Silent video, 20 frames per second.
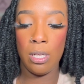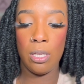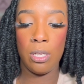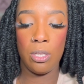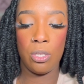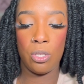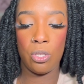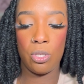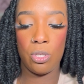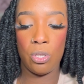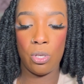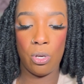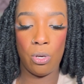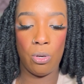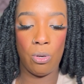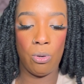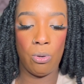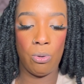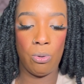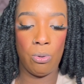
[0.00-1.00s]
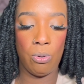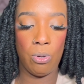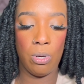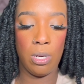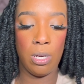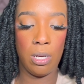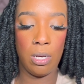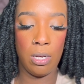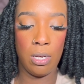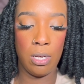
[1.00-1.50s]
So
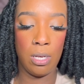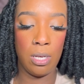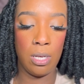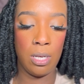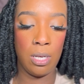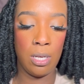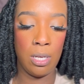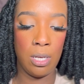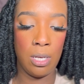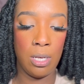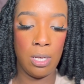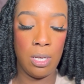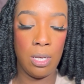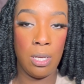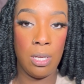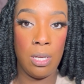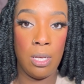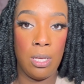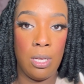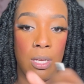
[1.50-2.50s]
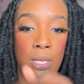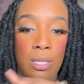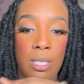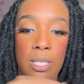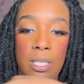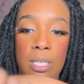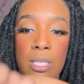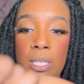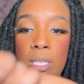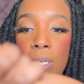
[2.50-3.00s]

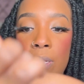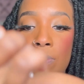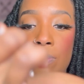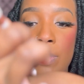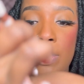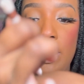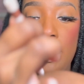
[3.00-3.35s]
this is it right